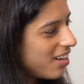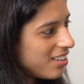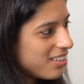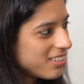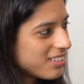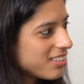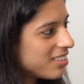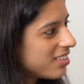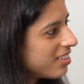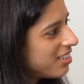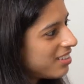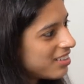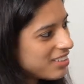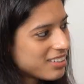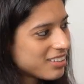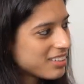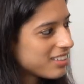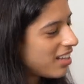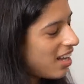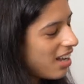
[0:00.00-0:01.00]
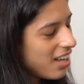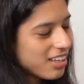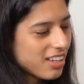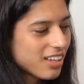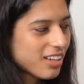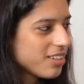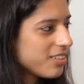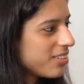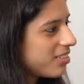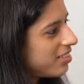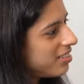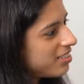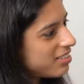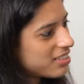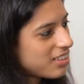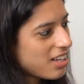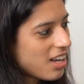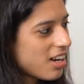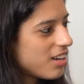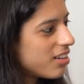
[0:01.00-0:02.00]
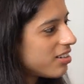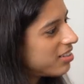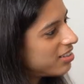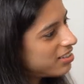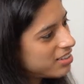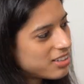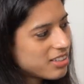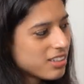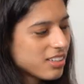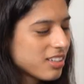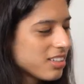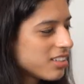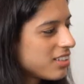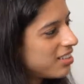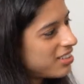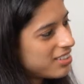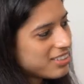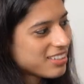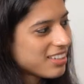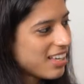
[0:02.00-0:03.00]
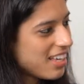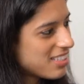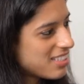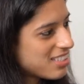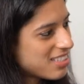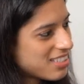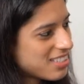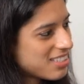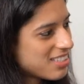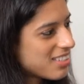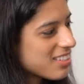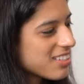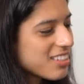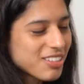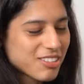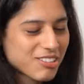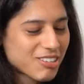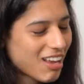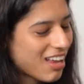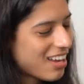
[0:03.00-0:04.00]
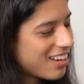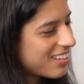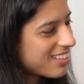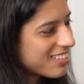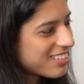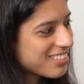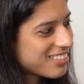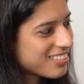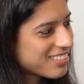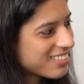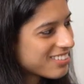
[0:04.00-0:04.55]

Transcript: Vicks ki goli, Alpen yeah, yeah. They, yeah. they come in this yes. small package. Right.